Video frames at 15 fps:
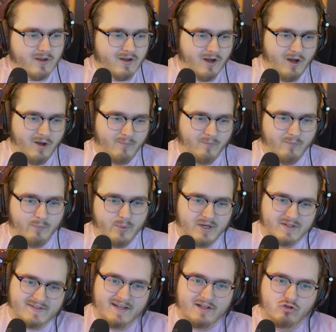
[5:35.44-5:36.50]
um, but
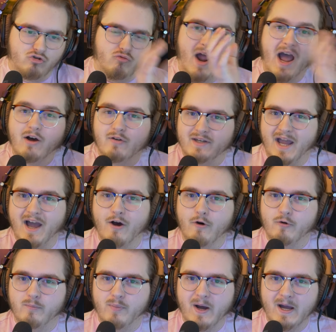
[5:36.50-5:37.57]
it's like drowned
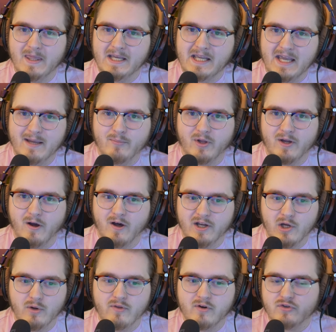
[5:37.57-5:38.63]
out by the gameplay
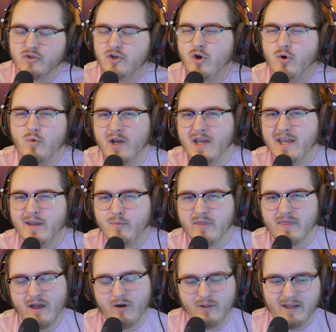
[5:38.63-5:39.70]
audio, there's no way
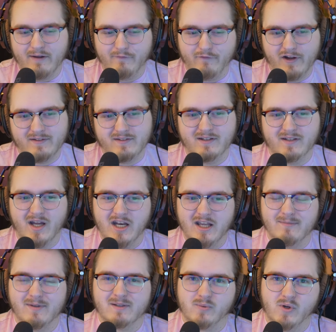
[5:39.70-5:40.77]
without like fancy
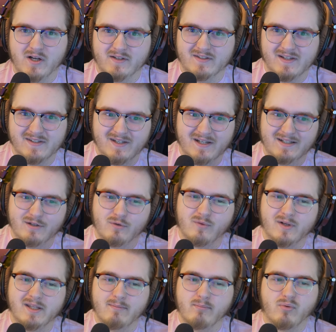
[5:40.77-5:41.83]
dynamics processing to
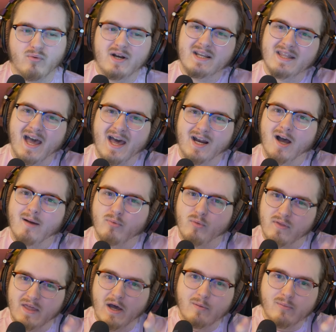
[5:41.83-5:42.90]
really bring that up
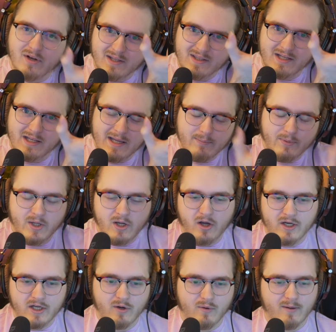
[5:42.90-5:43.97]
without bringing the gameplay
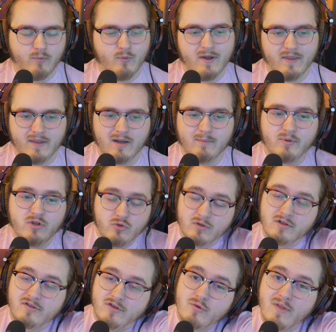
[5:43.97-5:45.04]
audio up with it. But you
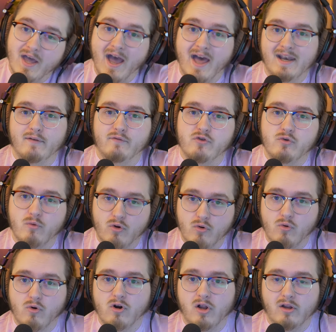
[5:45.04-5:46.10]
can do that if you
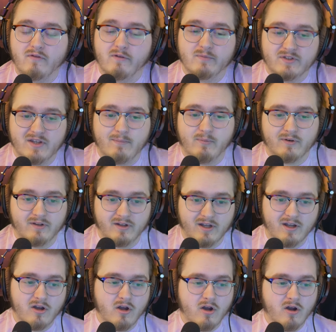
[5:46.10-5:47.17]
record all of them separately.
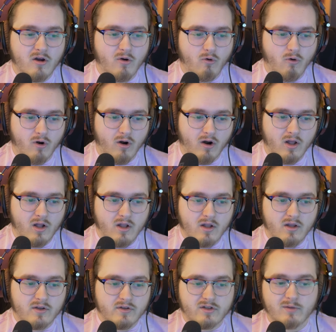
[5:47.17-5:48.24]
Or
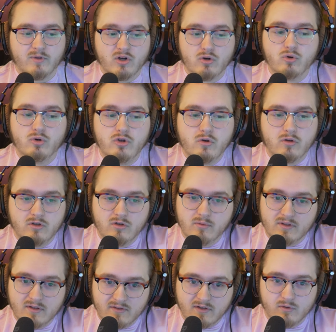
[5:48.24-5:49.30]
something cool you can do
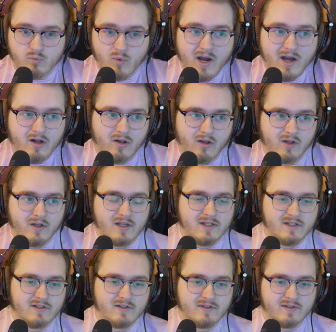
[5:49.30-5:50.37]
with this as well
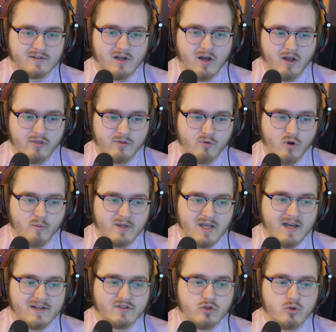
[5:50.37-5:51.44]
is uh, through O B
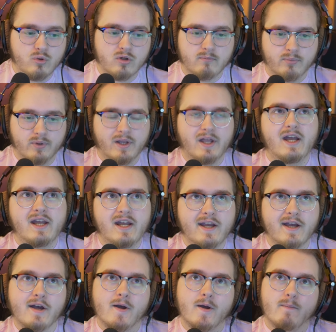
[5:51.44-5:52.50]
S, you can play
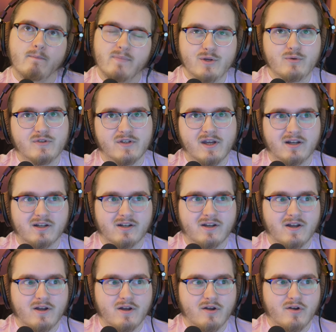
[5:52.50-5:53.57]
music
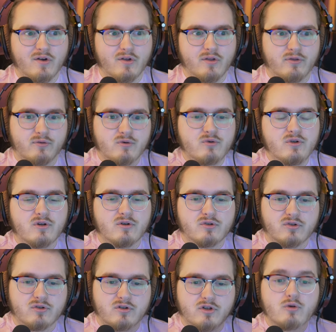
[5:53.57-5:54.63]
through your
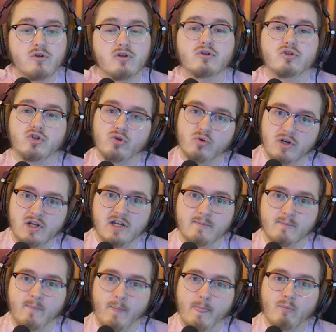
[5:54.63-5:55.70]
to your
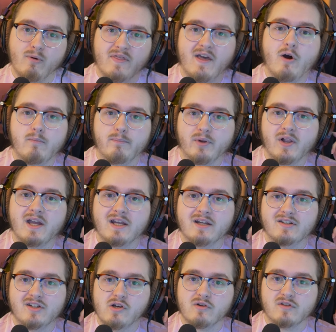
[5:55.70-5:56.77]
stream without playing
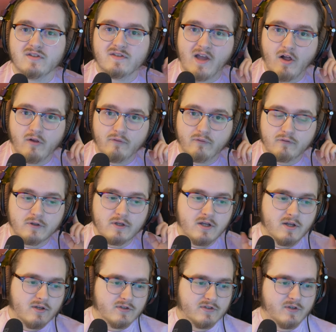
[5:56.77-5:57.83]
it to yourself.
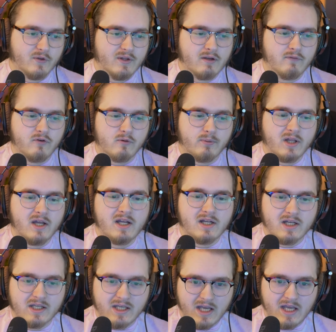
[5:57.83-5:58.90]
So like if you're playing
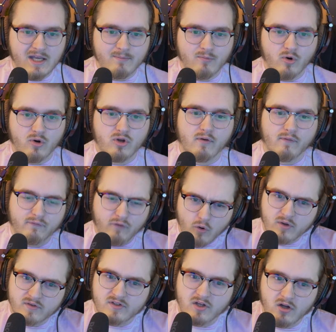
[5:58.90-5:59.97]
a game or you're
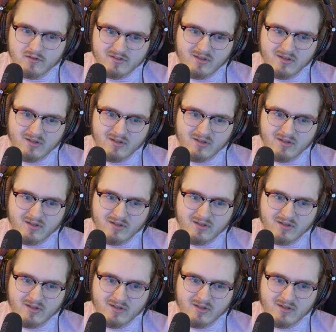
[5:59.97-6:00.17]
focusing on